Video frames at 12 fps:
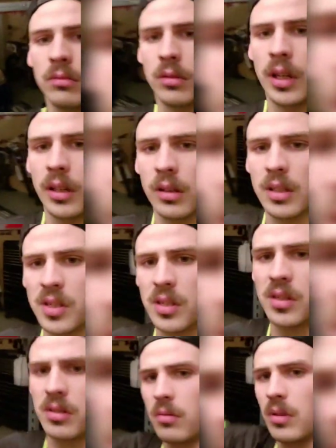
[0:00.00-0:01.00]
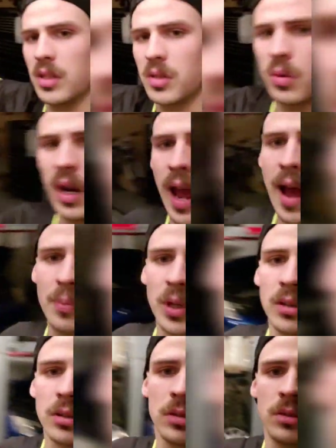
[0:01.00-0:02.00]
Like this is what
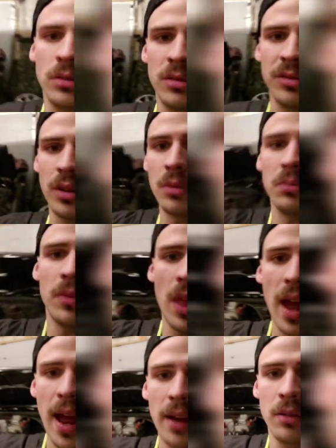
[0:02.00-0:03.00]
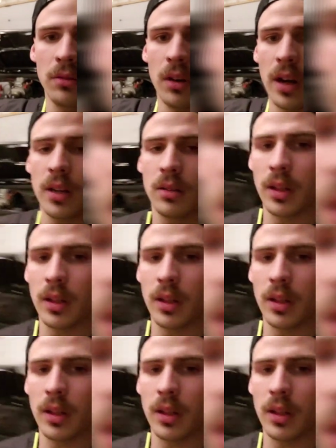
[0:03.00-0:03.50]
happened from that, right?